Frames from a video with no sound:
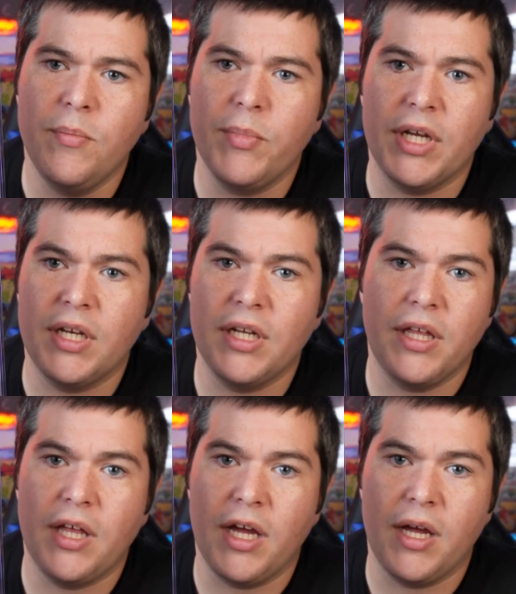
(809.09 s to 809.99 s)
But,
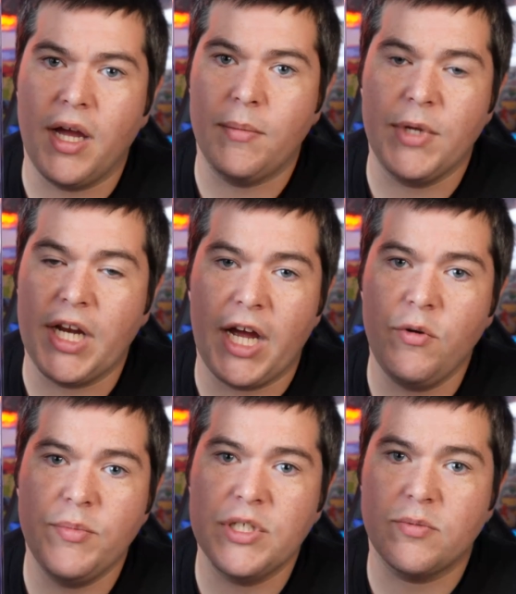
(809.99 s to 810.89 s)
I mean, I
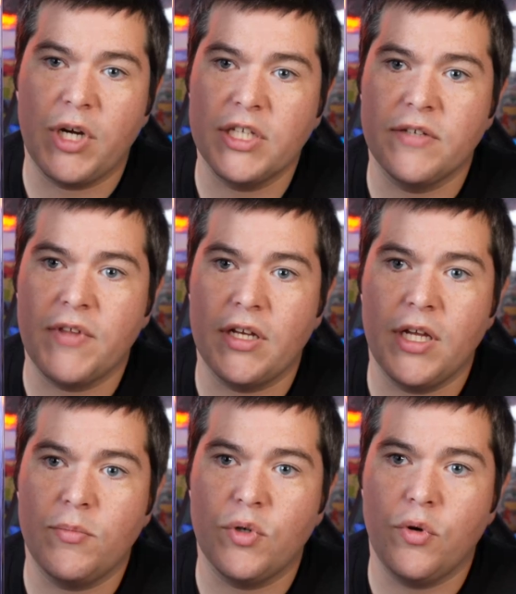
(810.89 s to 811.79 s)
wouldn't be surprised if that
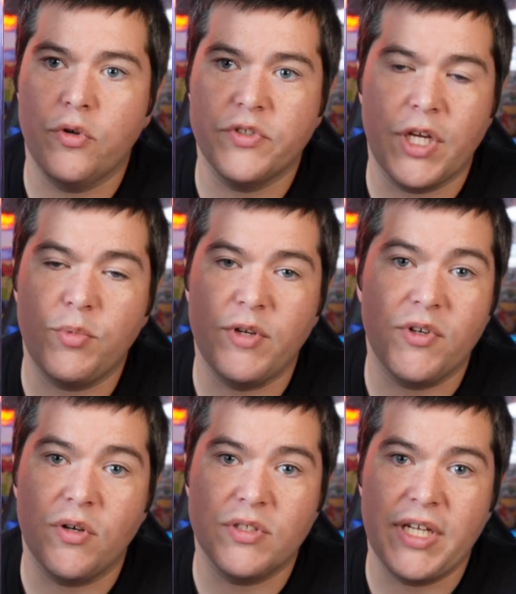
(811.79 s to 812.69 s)
number holds up or
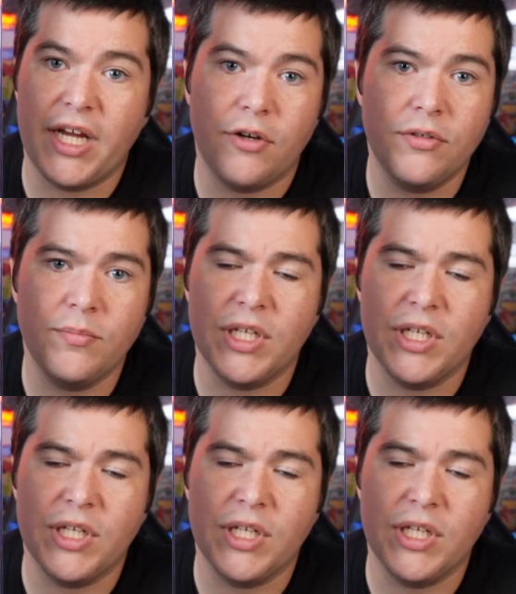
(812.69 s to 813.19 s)
even goes down.